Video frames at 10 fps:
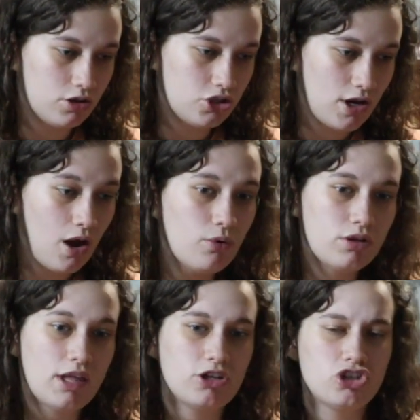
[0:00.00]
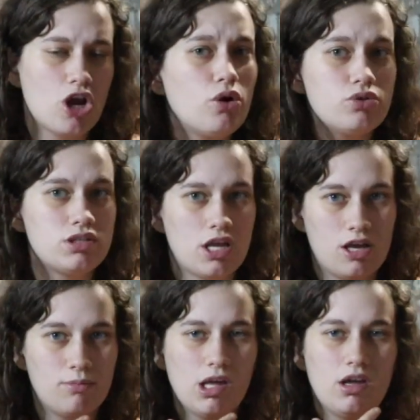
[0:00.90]
the shower that shows
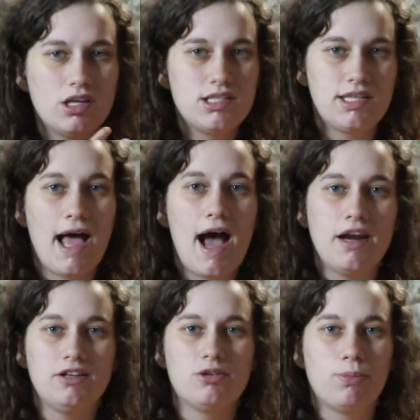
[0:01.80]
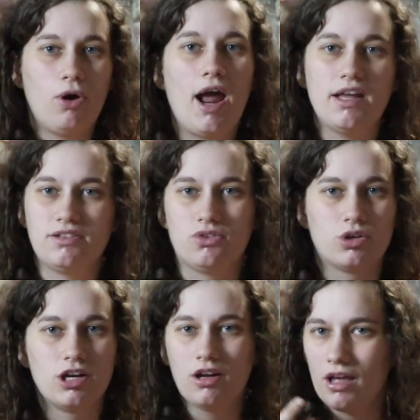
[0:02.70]
him sad and depressed
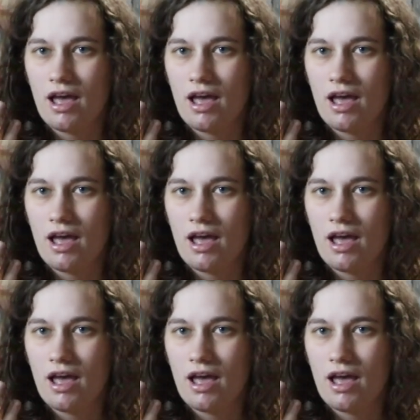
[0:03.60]
or